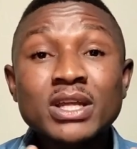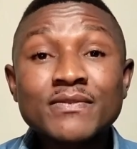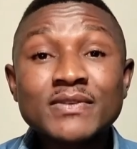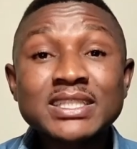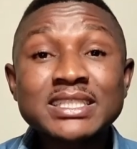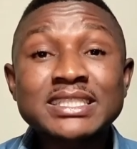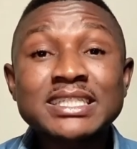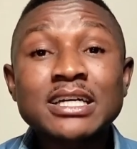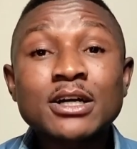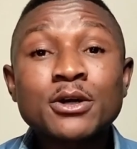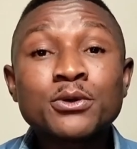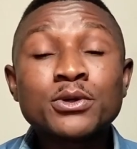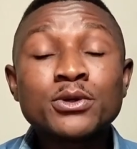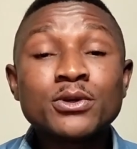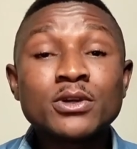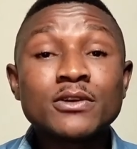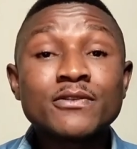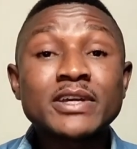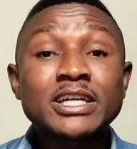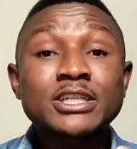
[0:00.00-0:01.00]
tell you
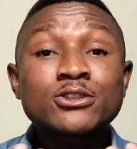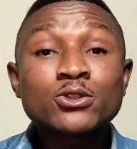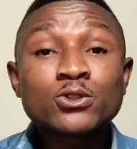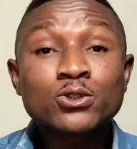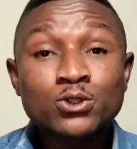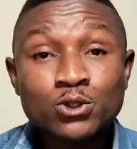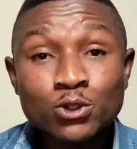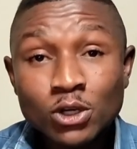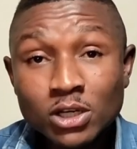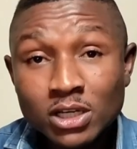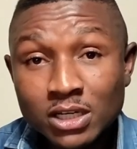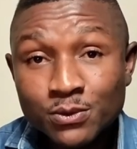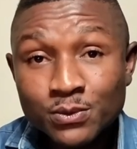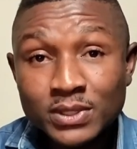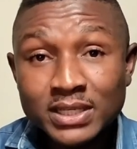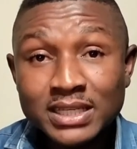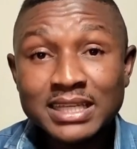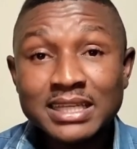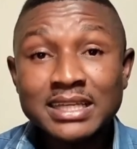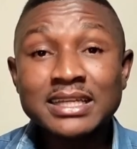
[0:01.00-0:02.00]
if you are still struggling with
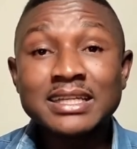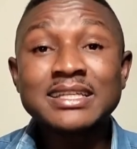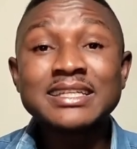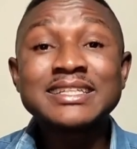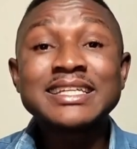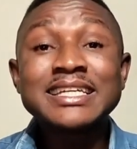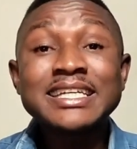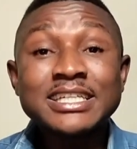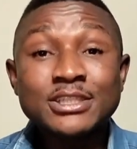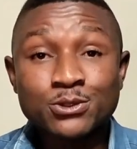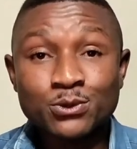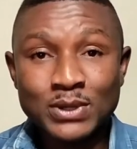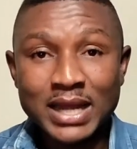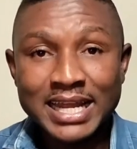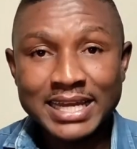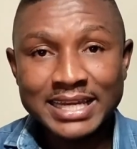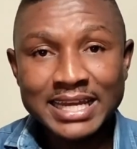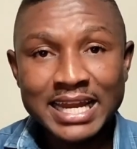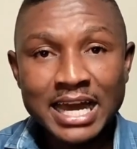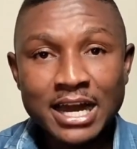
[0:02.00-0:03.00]
this right
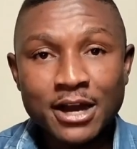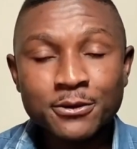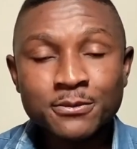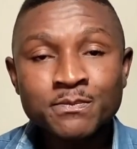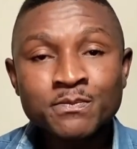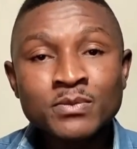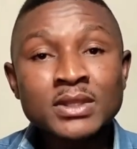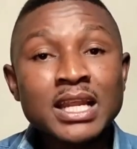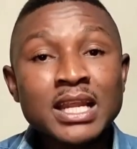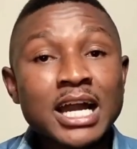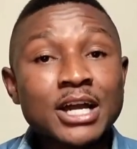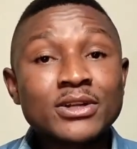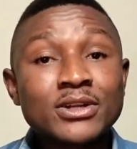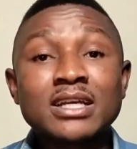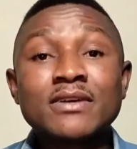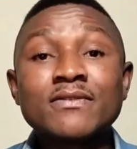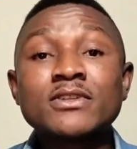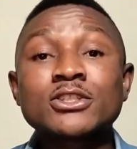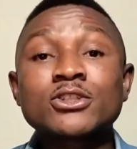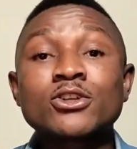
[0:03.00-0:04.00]
now. I know the
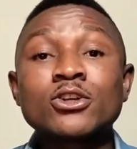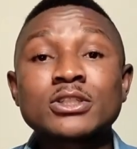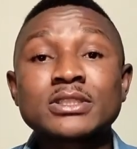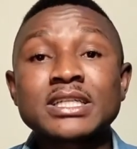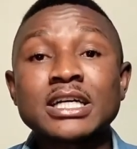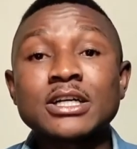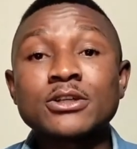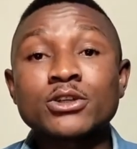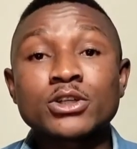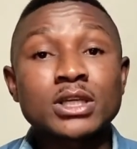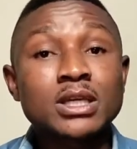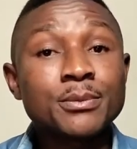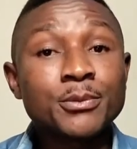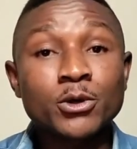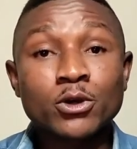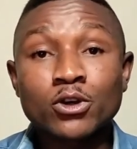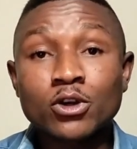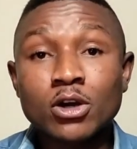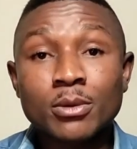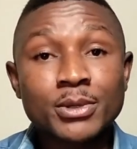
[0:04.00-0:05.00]
devil is going to tell you, come
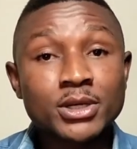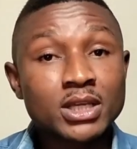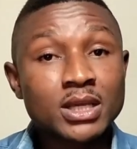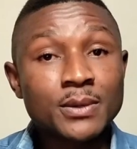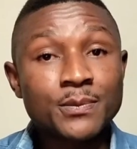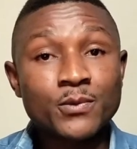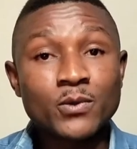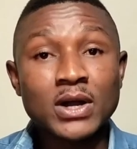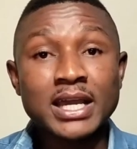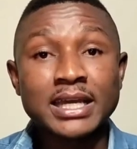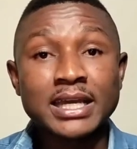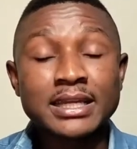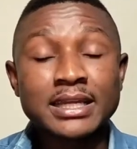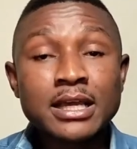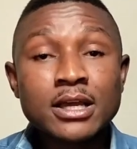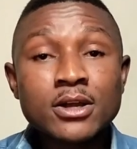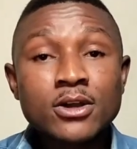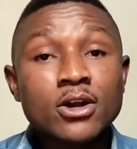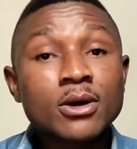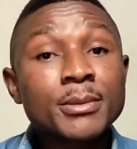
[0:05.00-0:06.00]
on, come on, keep quiet.
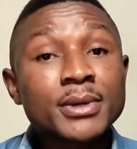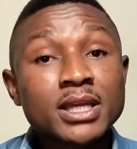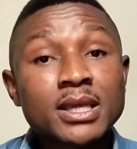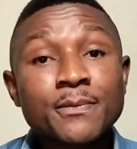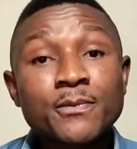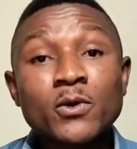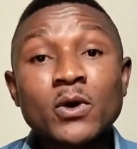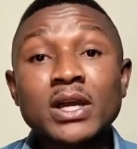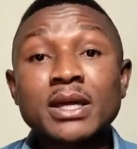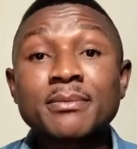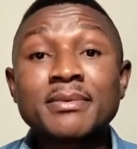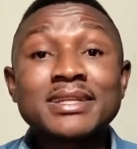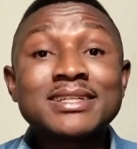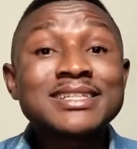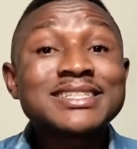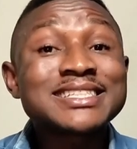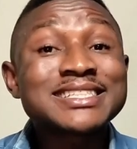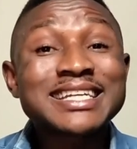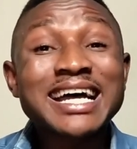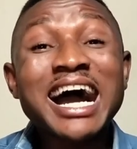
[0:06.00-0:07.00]
Come on, keep quiet. But this
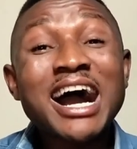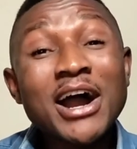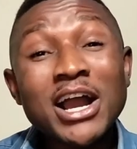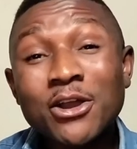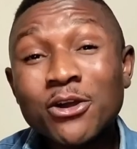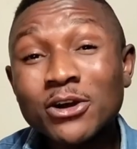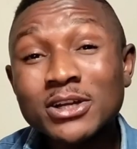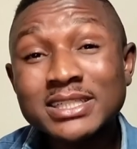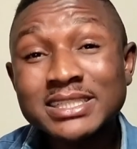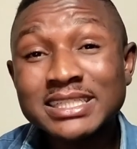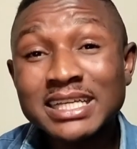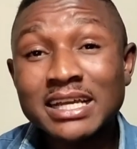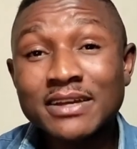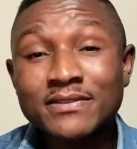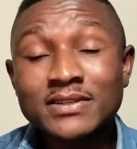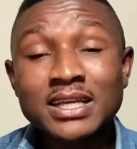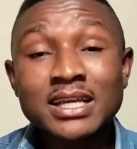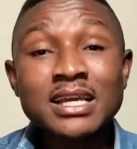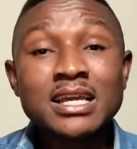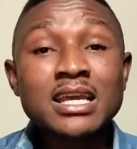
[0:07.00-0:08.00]
is how I got saved.
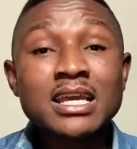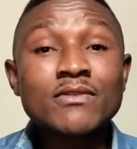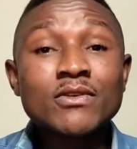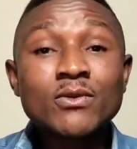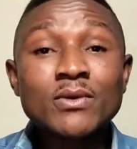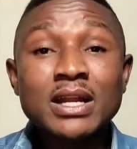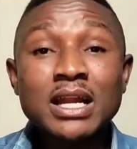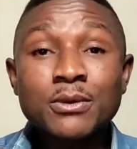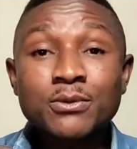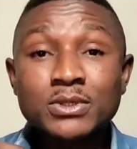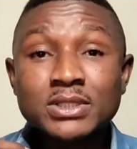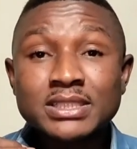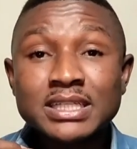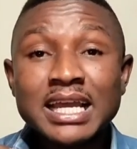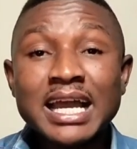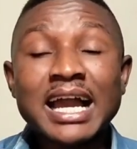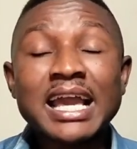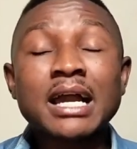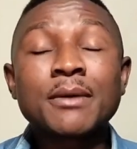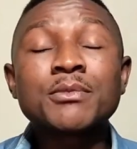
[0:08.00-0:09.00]
Even when I would say
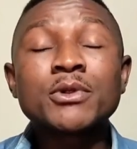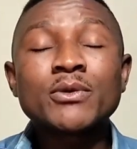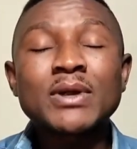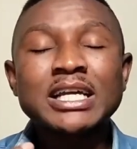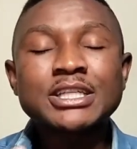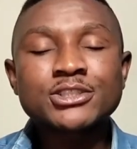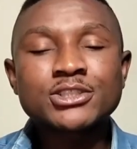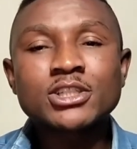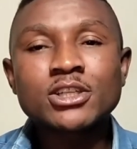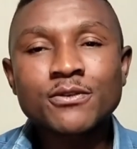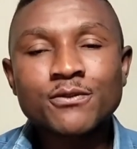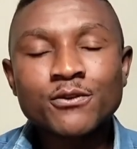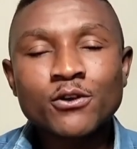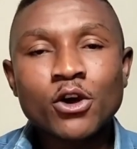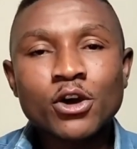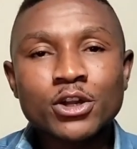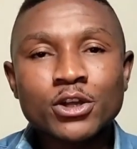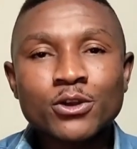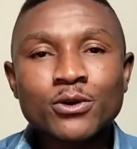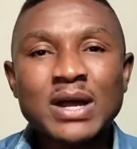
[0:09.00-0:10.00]
I am the righteousness of
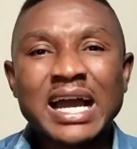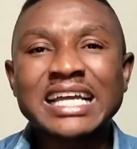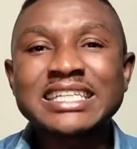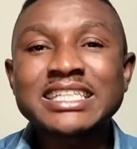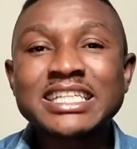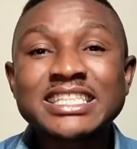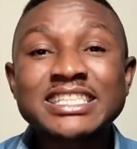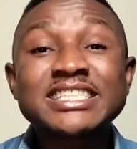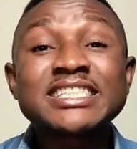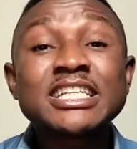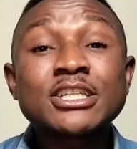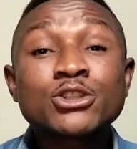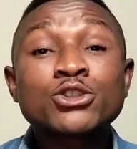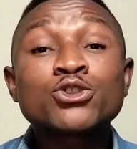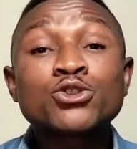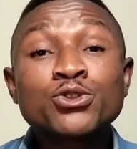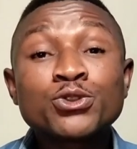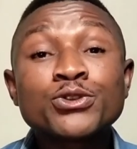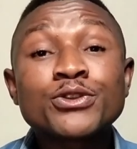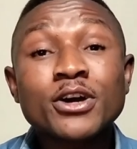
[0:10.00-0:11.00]
God in Christ, it's the
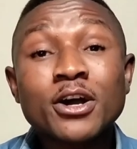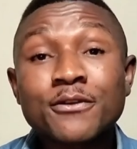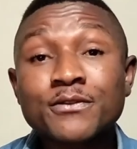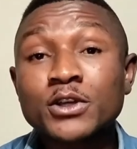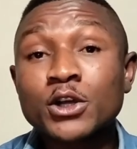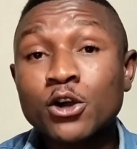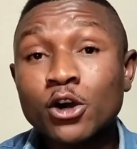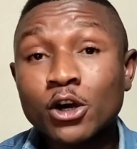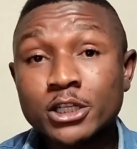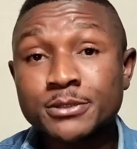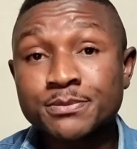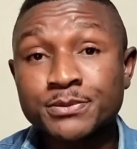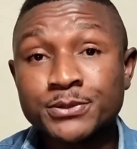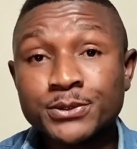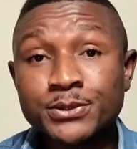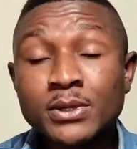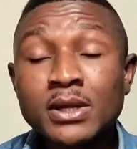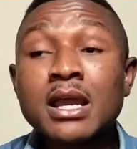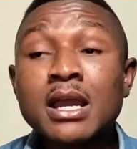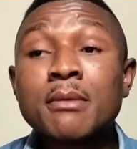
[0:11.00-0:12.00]
truth of the
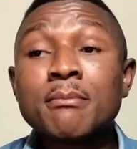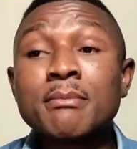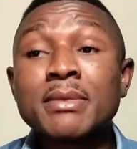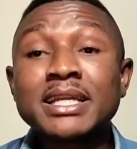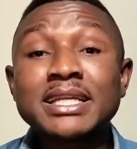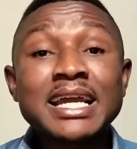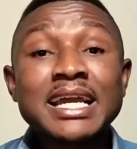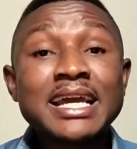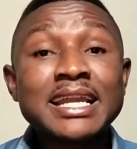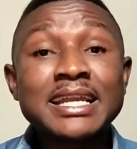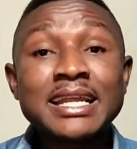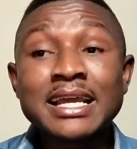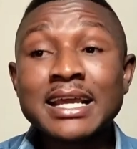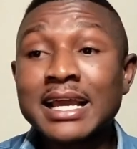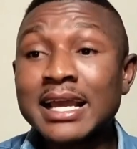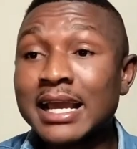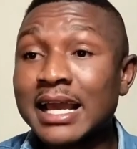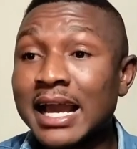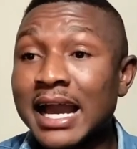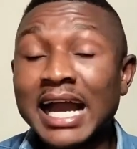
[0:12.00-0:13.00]
gospel. But then
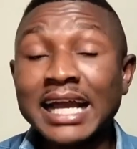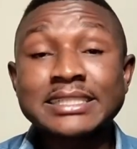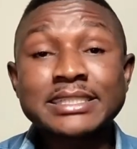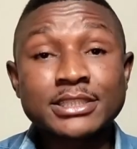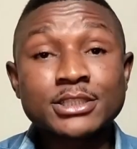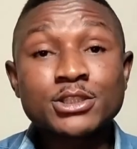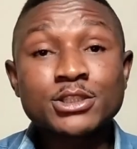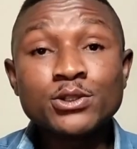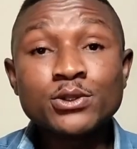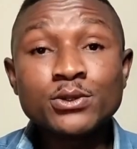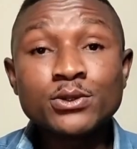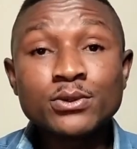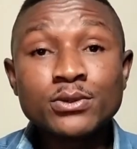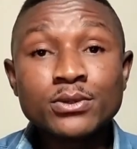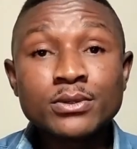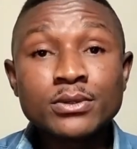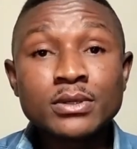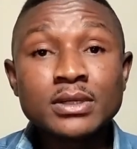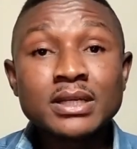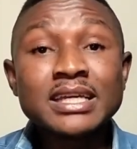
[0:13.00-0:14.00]
I still,
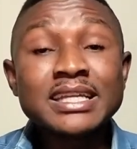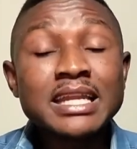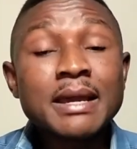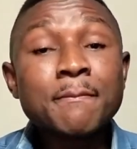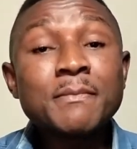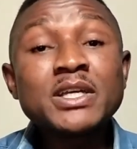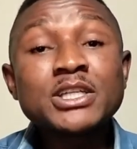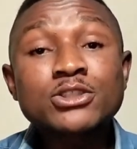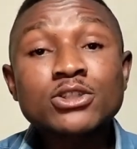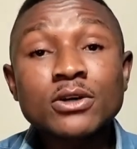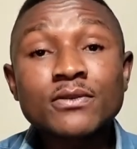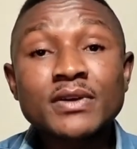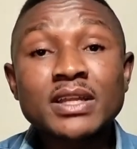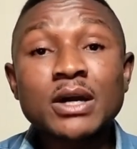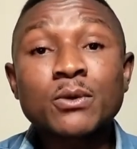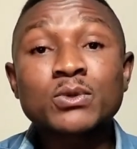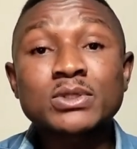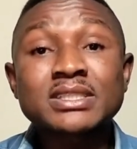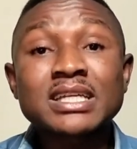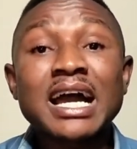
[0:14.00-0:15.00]
in the midst of it, I
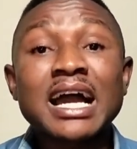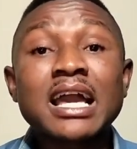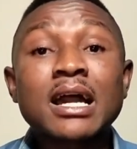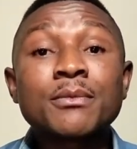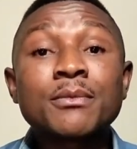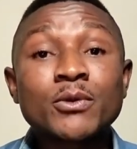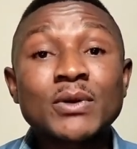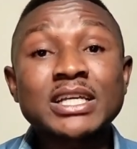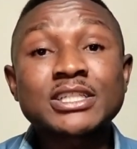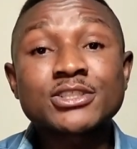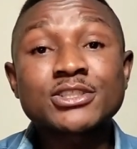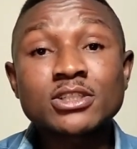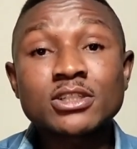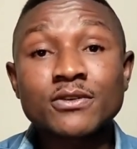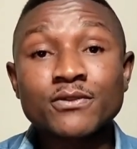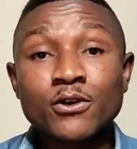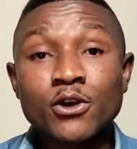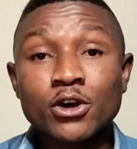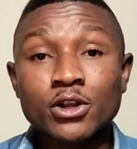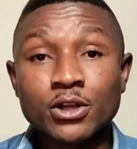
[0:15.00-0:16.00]
would say I am the righteousness of
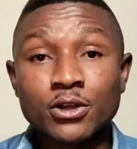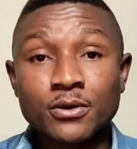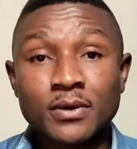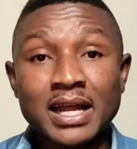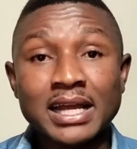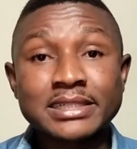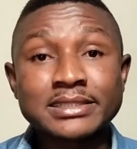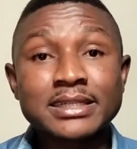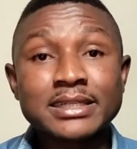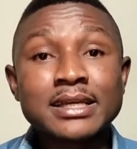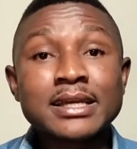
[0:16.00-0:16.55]
God in Christ.